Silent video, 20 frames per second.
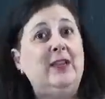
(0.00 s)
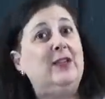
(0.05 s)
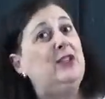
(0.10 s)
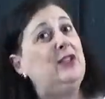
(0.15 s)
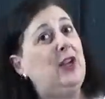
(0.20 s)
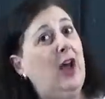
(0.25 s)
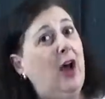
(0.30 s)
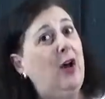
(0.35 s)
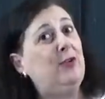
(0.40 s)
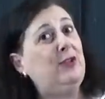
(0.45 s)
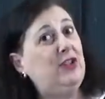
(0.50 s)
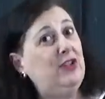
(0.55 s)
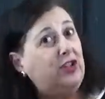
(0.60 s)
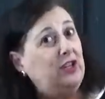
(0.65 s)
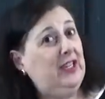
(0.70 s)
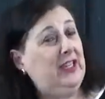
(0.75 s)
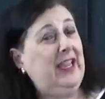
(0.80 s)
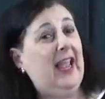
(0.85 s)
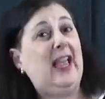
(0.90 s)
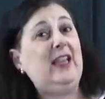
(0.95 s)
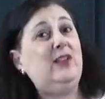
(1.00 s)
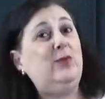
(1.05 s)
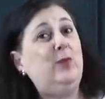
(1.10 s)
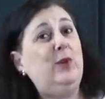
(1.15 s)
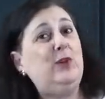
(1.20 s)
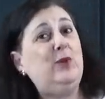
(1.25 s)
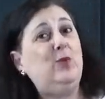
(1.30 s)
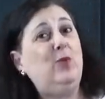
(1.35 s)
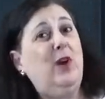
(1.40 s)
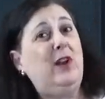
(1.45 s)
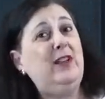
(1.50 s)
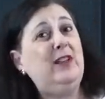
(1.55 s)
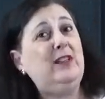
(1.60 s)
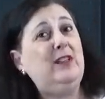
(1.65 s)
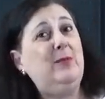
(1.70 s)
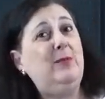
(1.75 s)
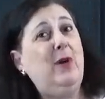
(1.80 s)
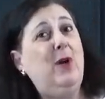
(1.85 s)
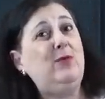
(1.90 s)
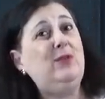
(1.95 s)
So did you guess which one is
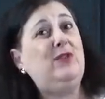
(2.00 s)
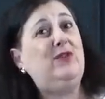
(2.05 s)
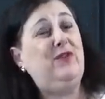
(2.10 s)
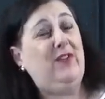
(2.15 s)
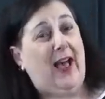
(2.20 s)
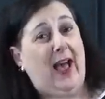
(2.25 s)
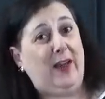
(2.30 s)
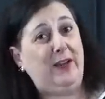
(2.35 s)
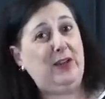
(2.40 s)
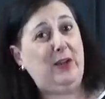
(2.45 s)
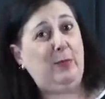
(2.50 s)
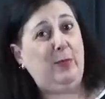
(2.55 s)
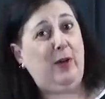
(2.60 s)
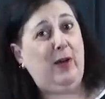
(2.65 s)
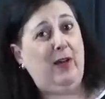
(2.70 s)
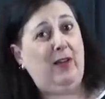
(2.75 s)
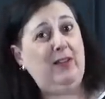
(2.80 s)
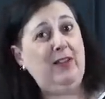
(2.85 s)
the most valuable?